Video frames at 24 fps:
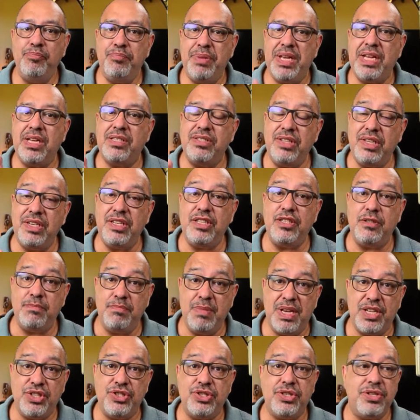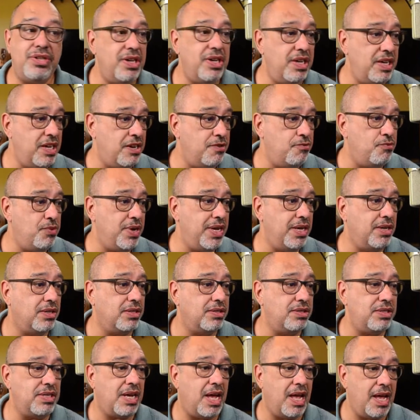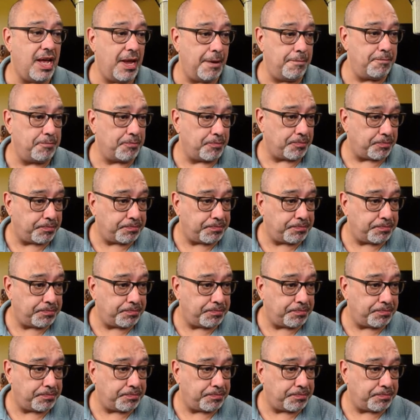because it is measured in real time.